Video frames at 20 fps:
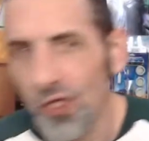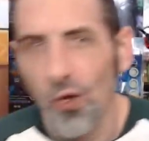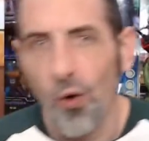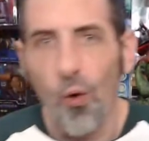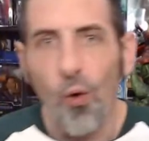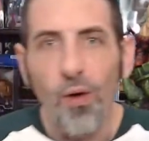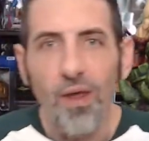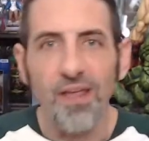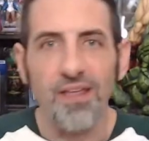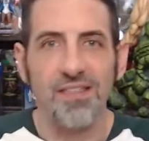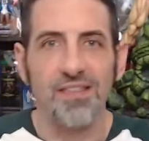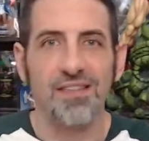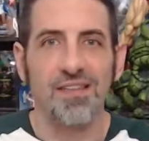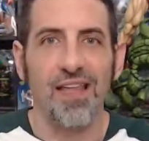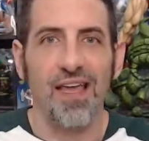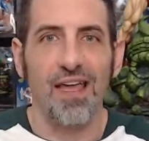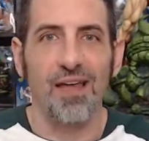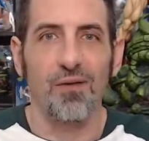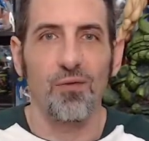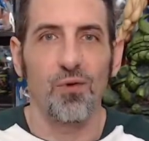toys
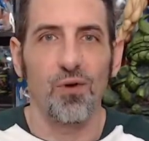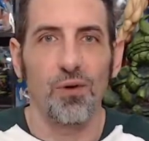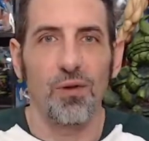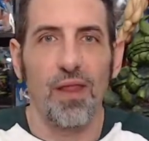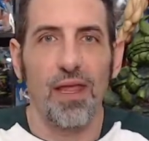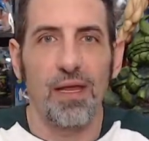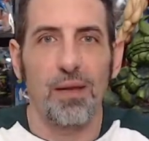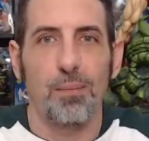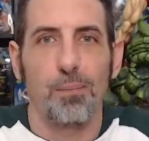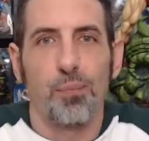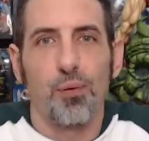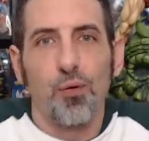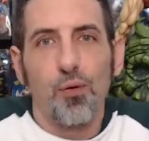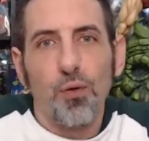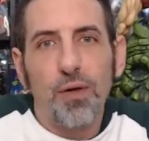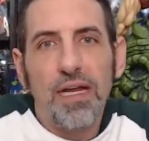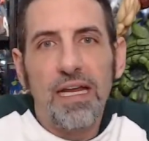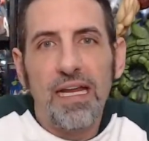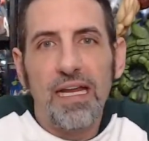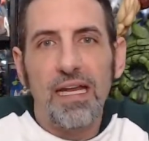that were like
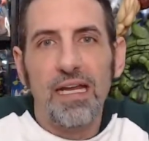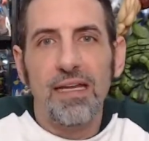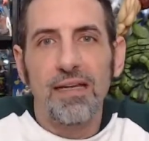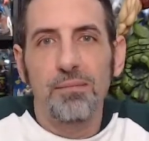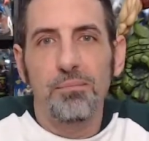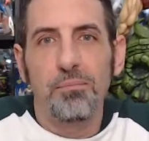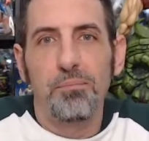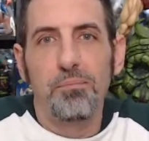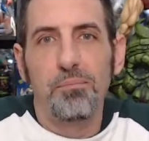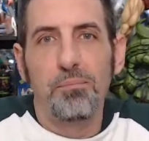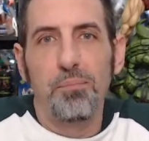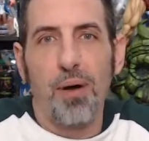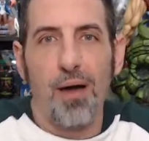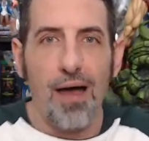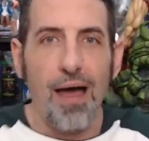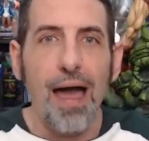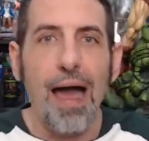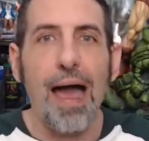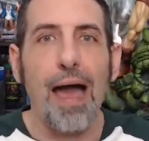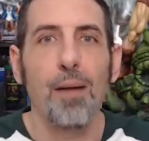
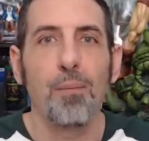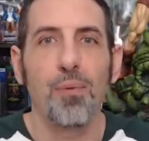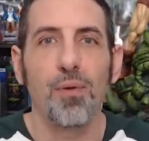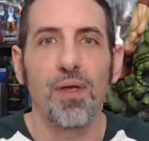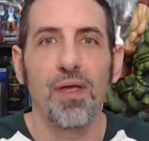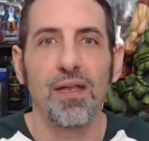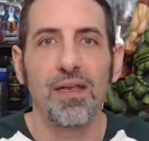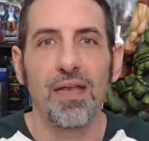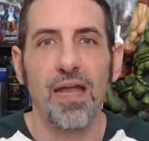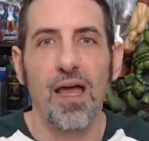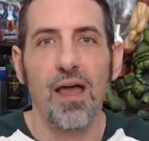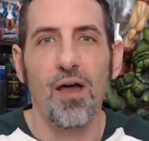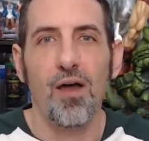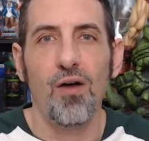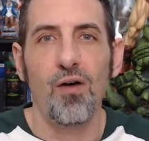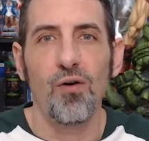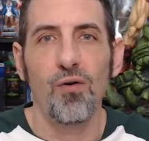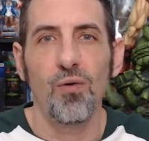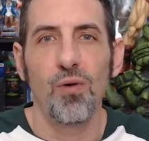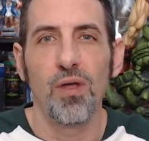pre-pop, and
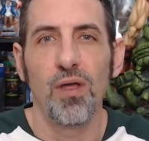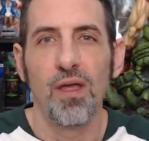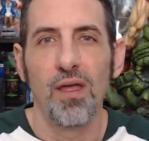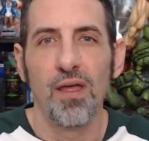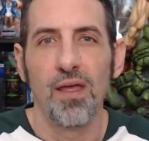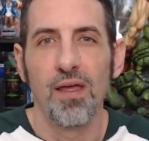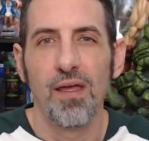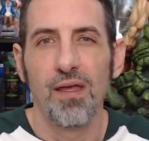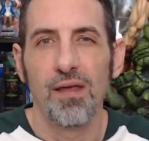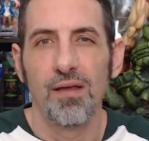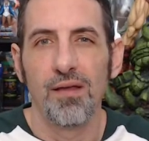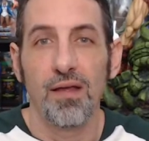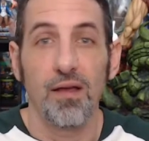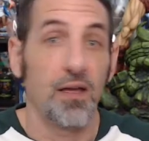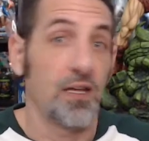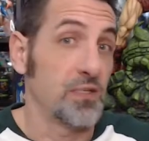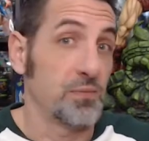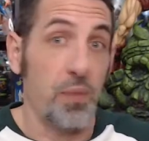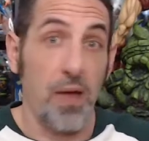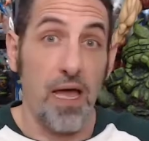now
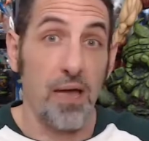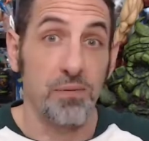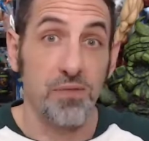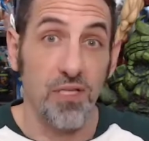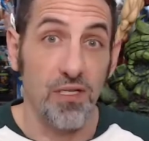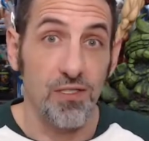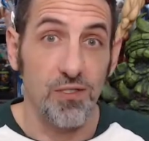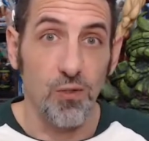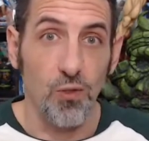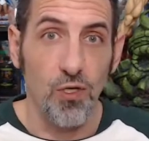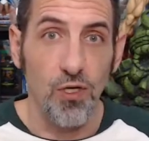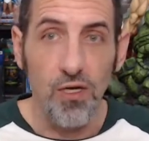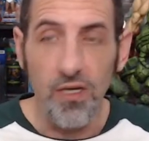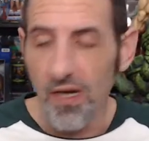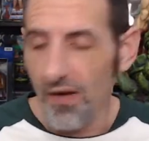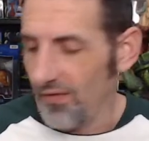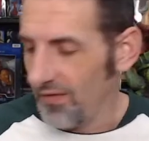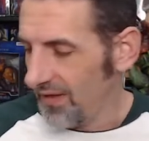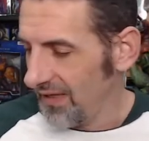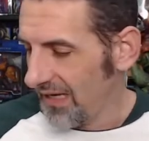because pop's done so good,
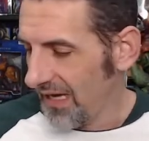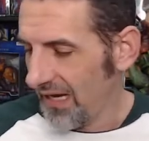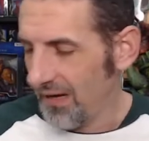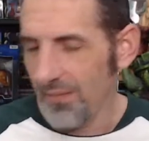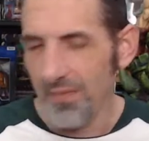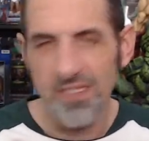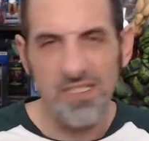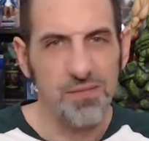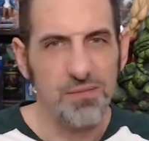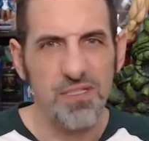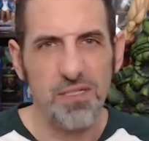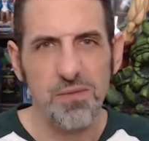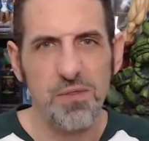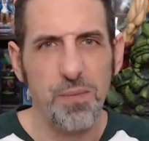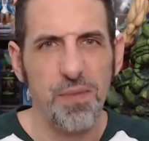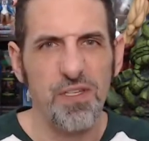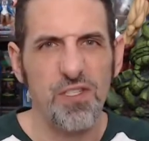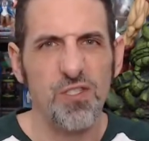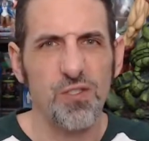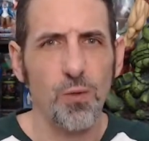everything kind of seems to
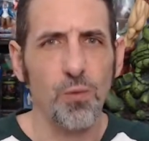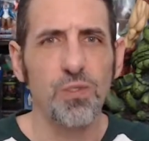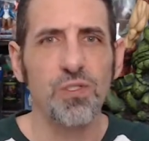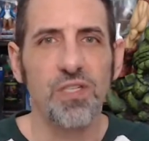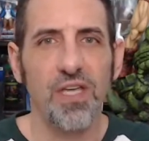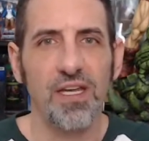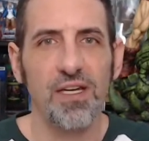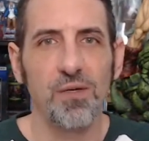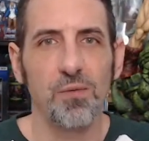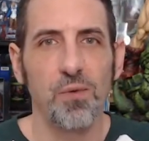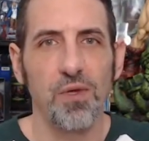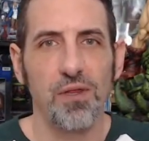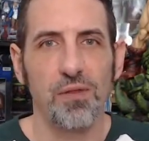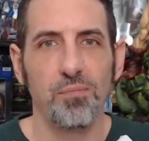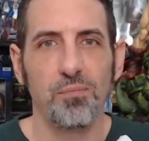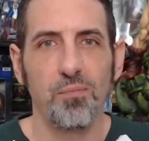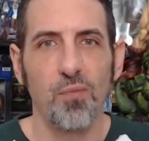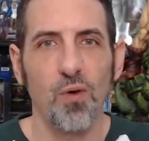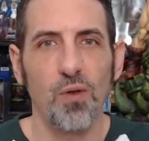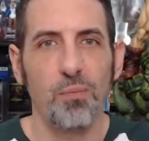be associated with
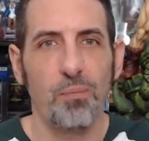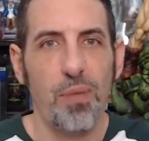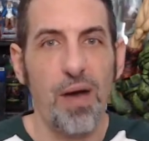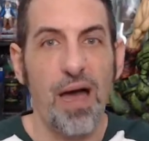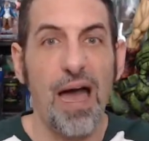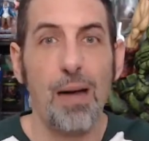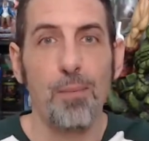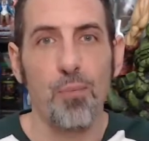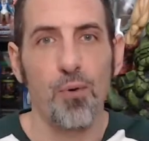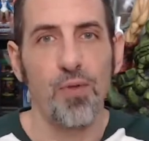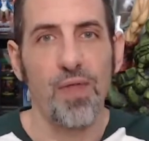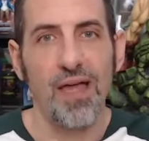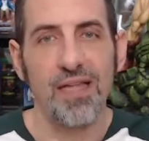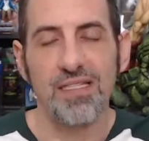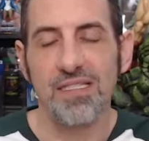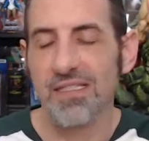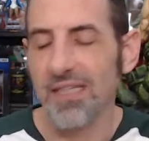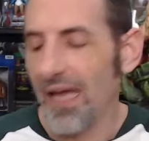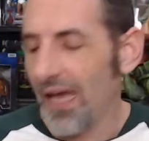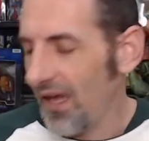pop or that
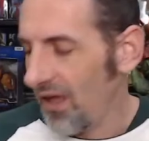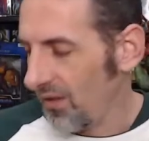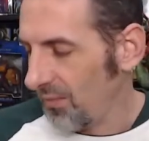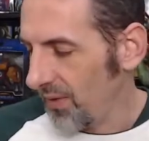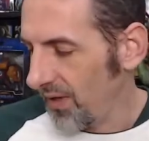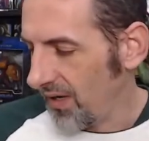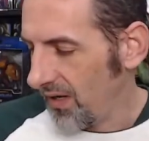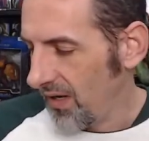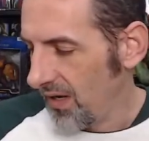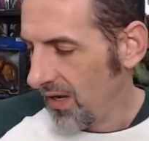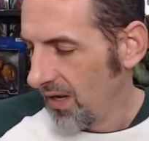style. But